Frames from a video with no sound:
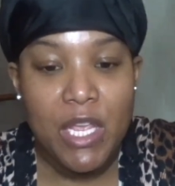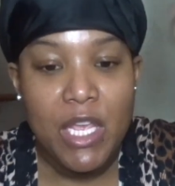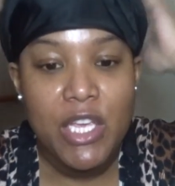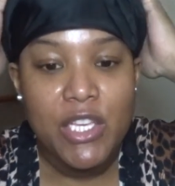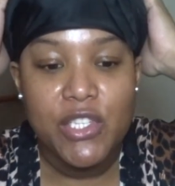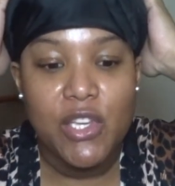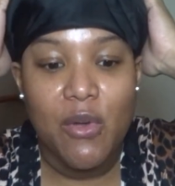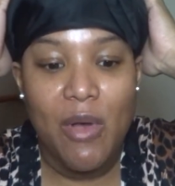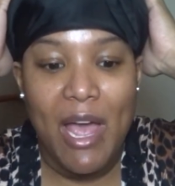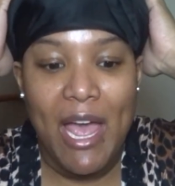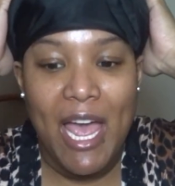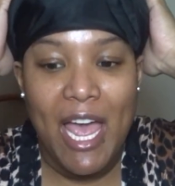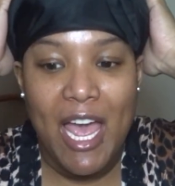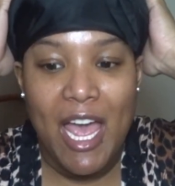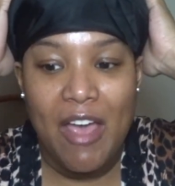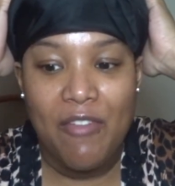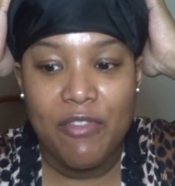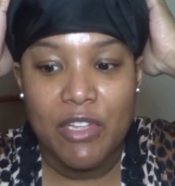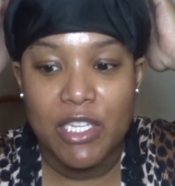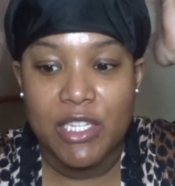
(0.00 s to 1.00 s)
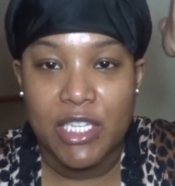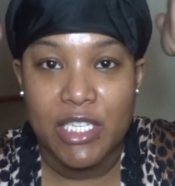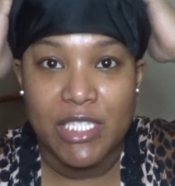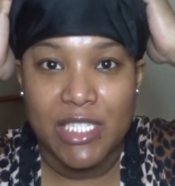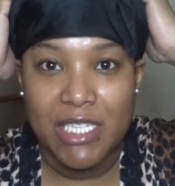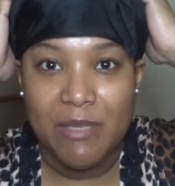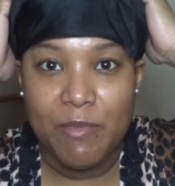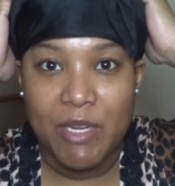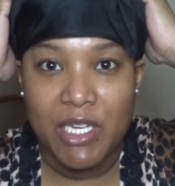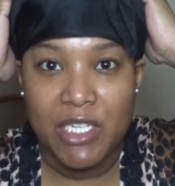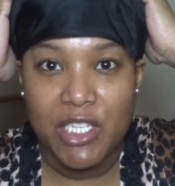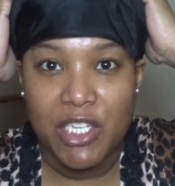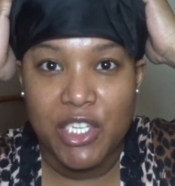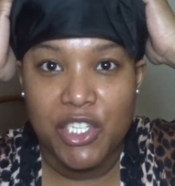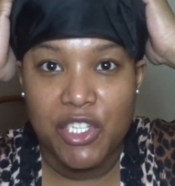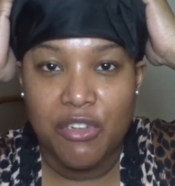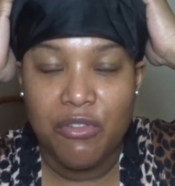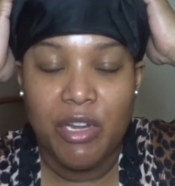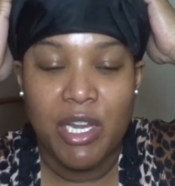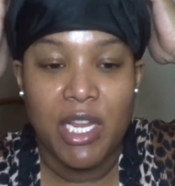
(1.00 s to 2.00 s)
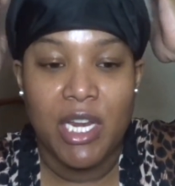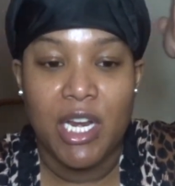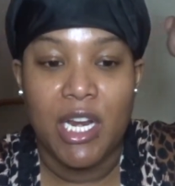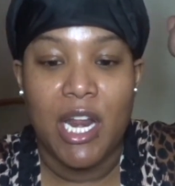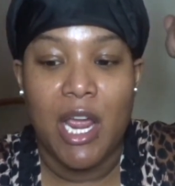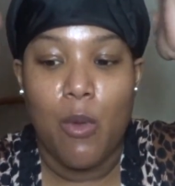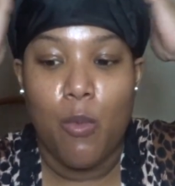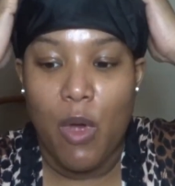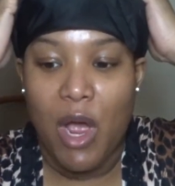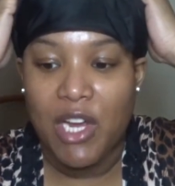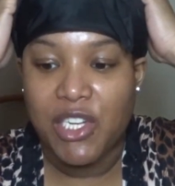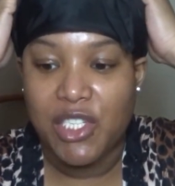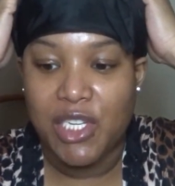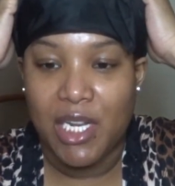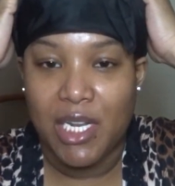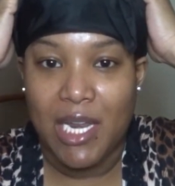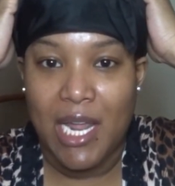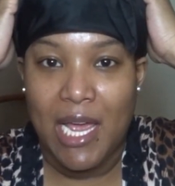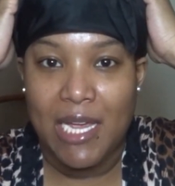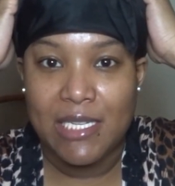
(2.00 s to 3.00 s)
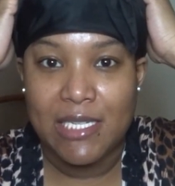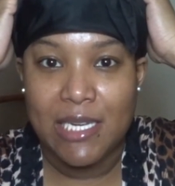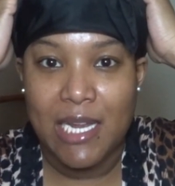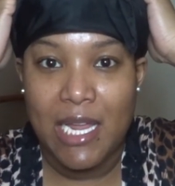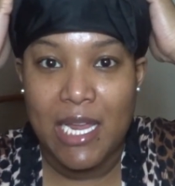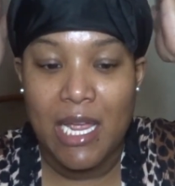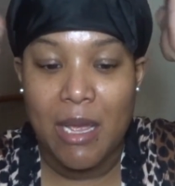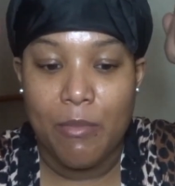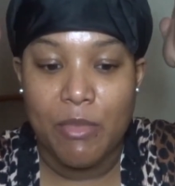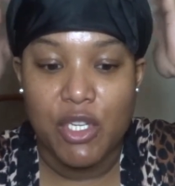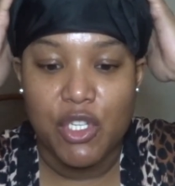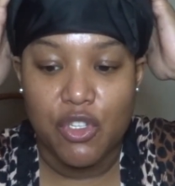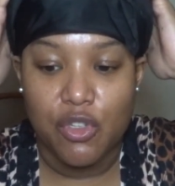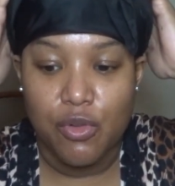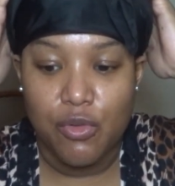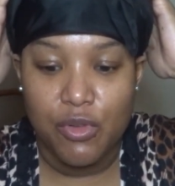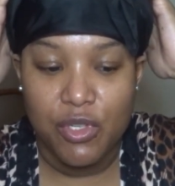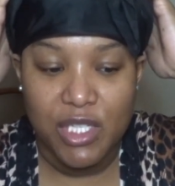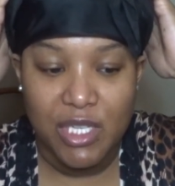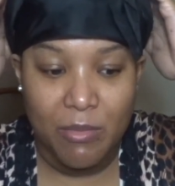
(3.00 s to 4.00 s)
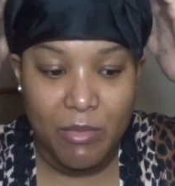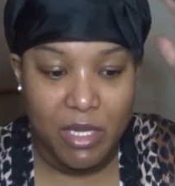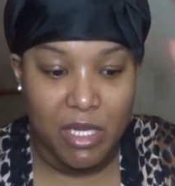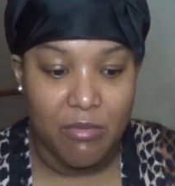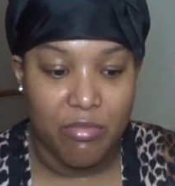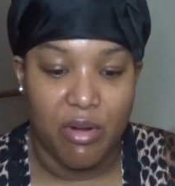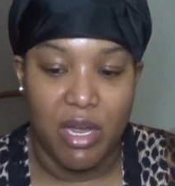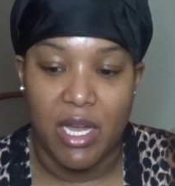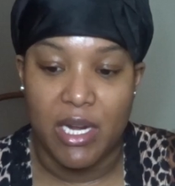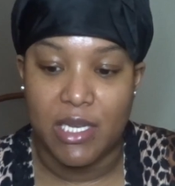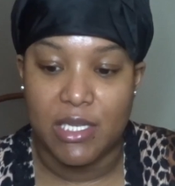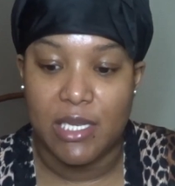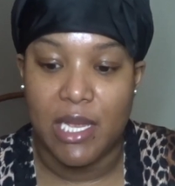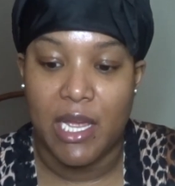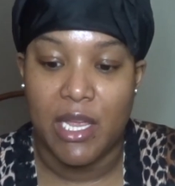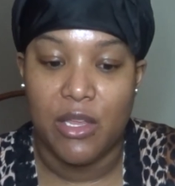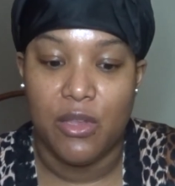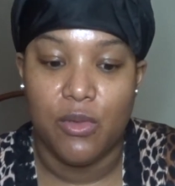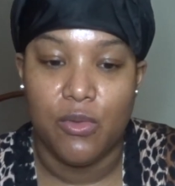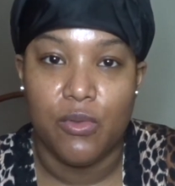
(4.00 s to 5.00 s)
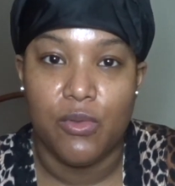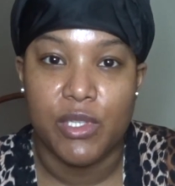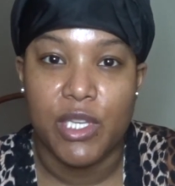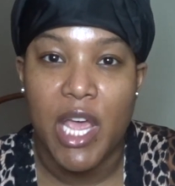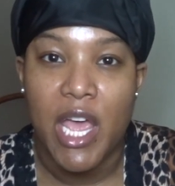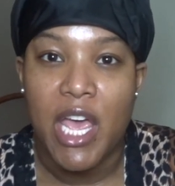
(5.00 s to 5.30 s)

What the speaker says: So I have the deep conditioner in and I washed it last night. I'm going to show you some of the products I use